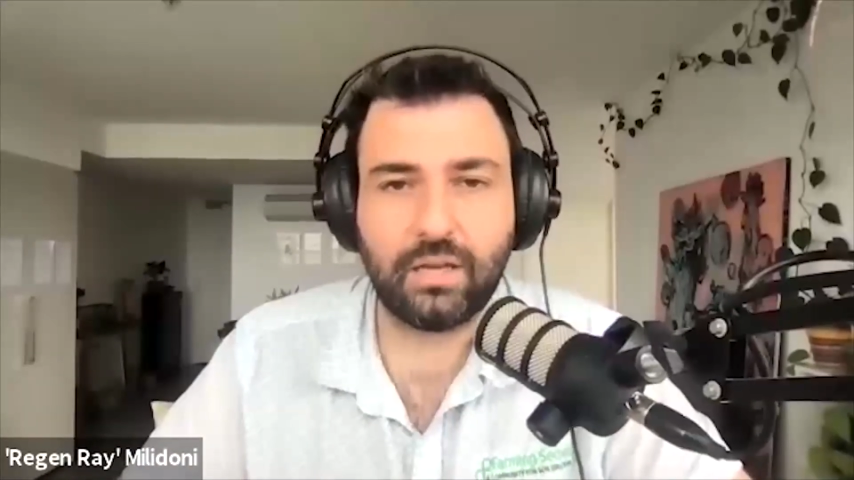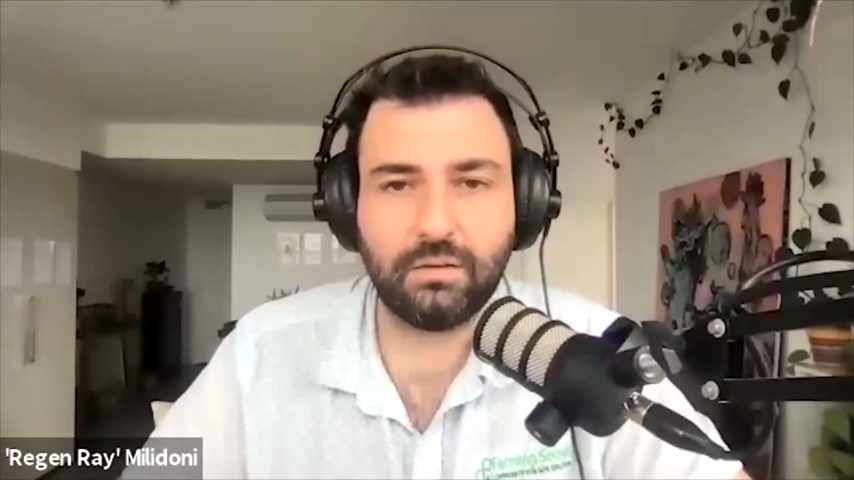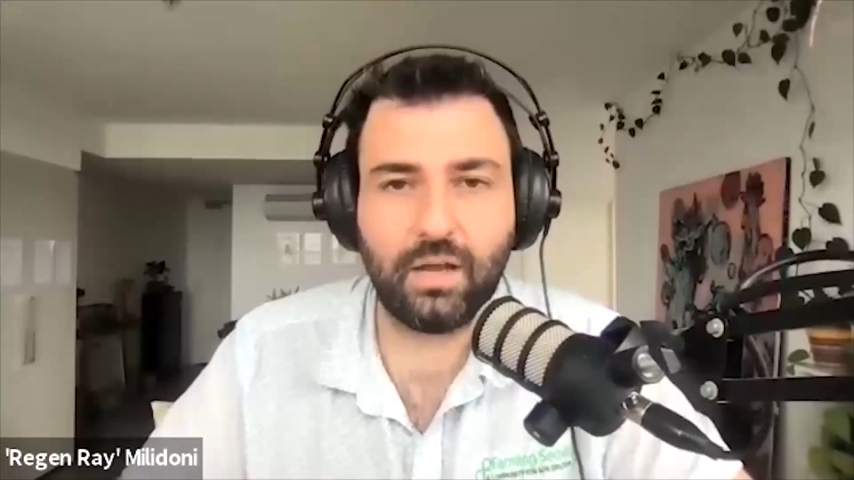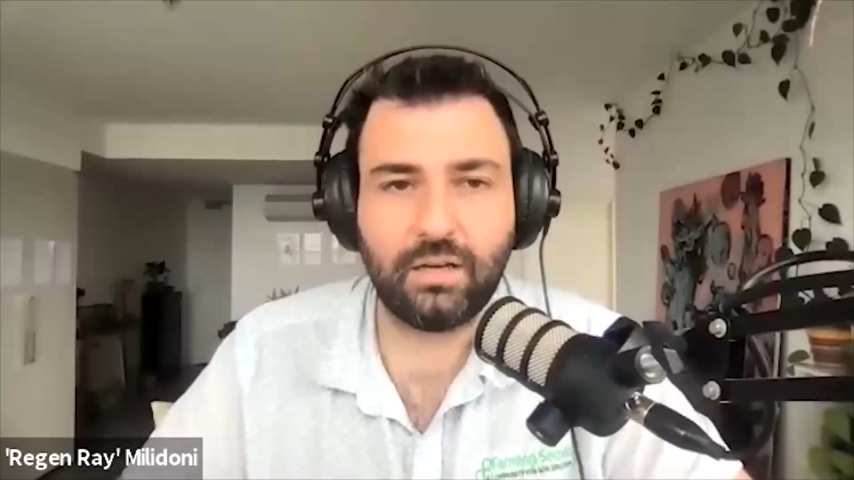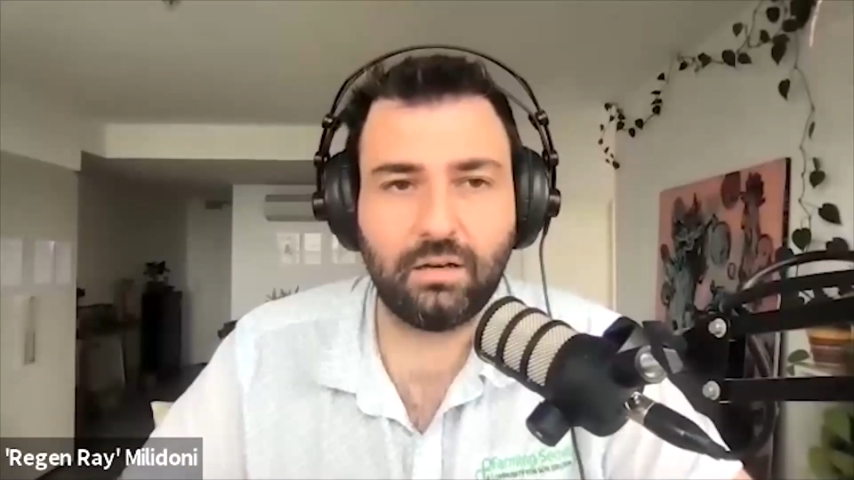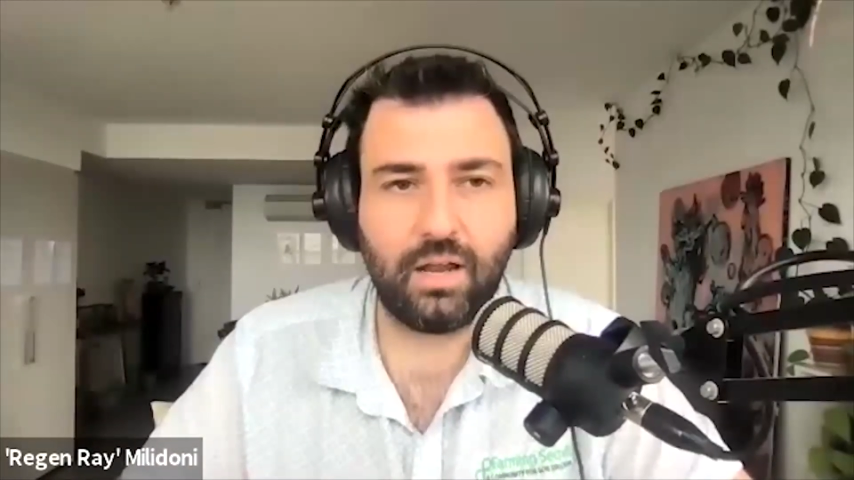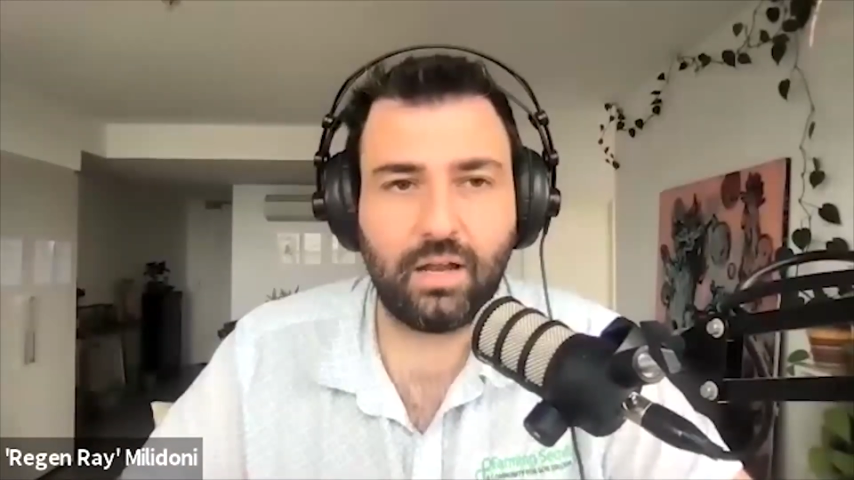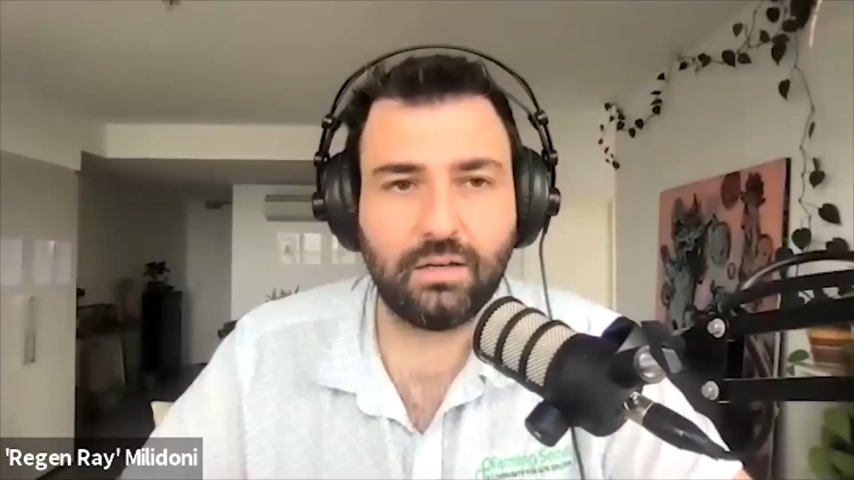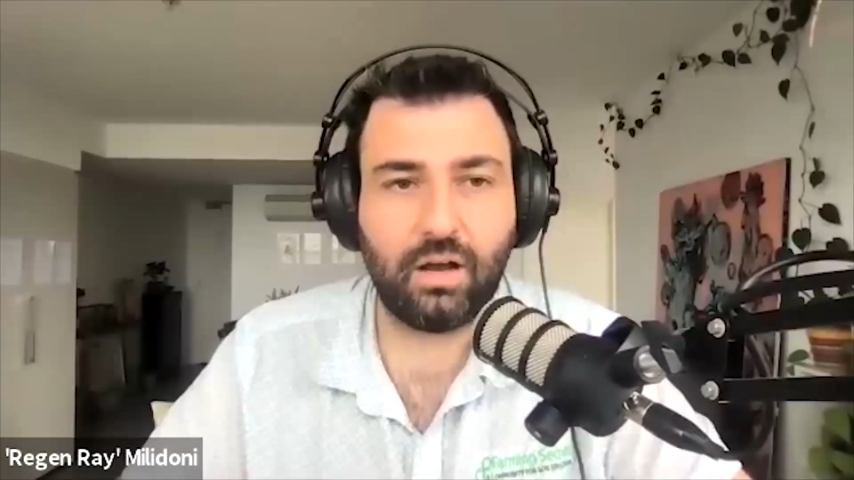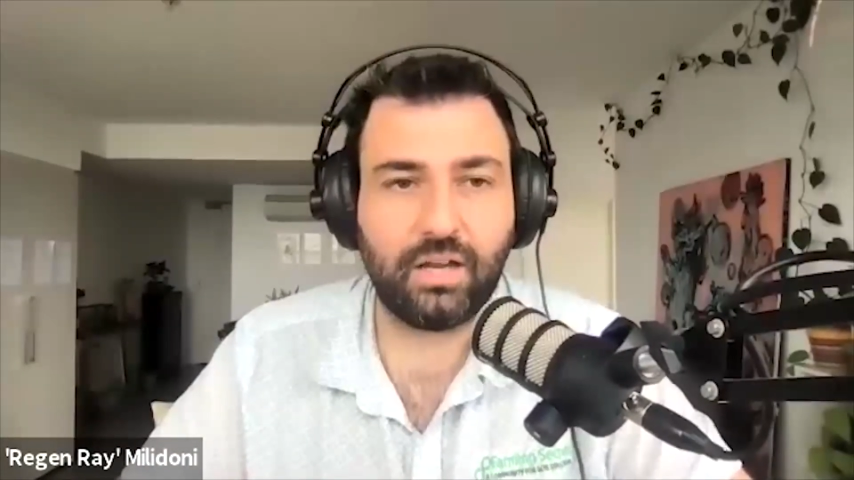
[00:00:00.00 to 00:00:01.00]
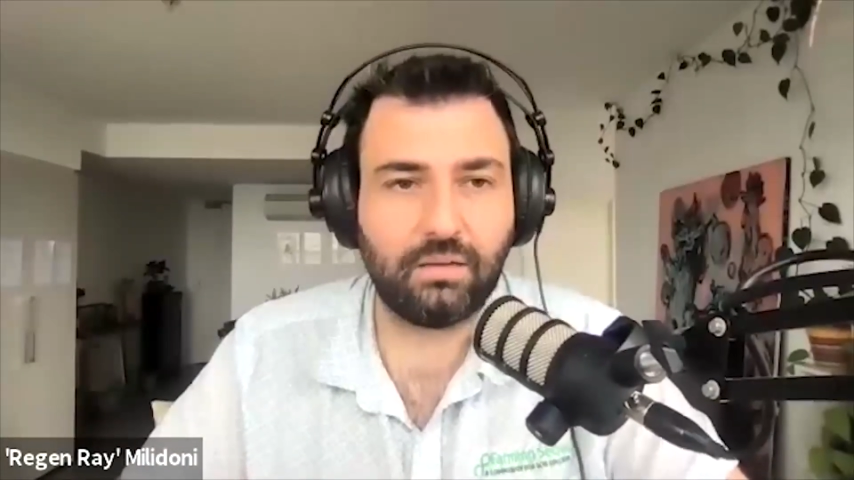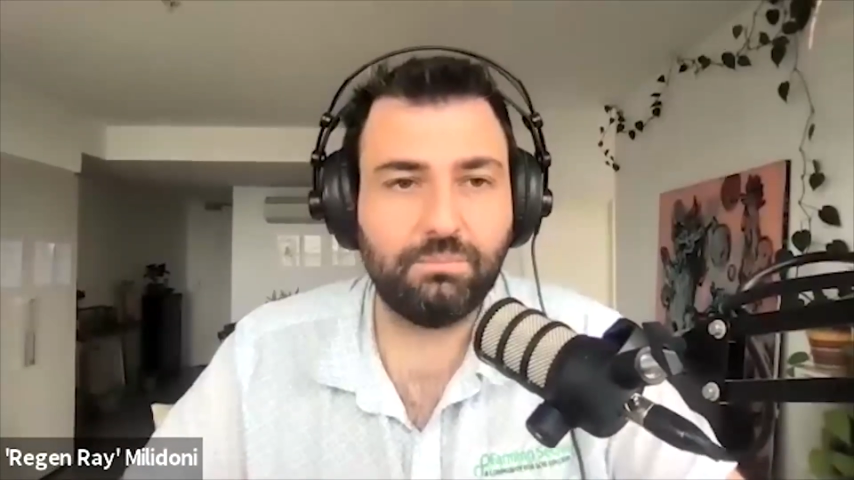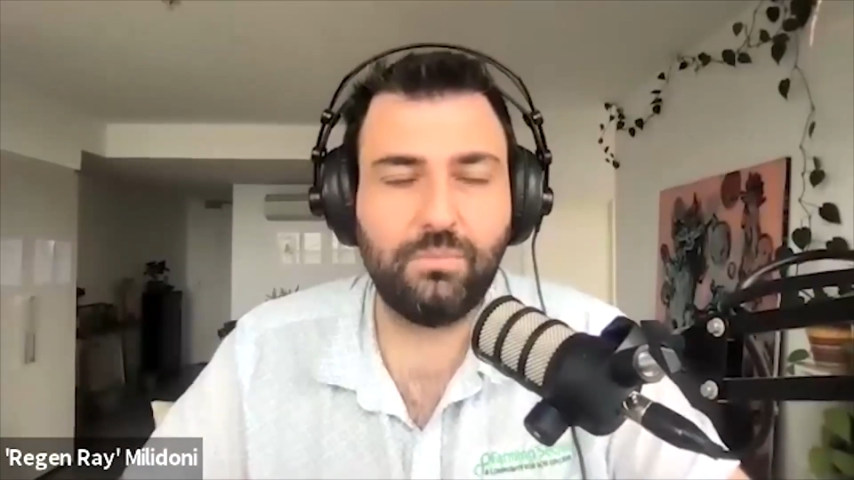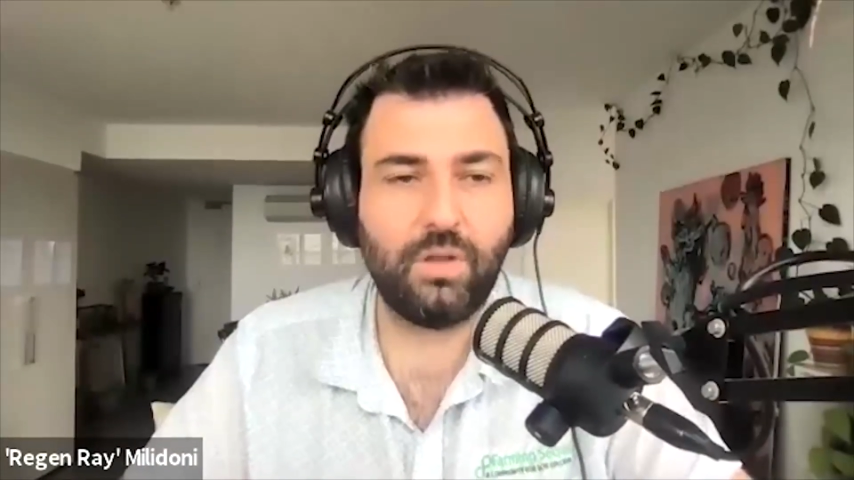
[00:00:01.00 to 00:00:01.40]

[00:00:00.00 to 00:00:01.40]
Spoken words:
And I,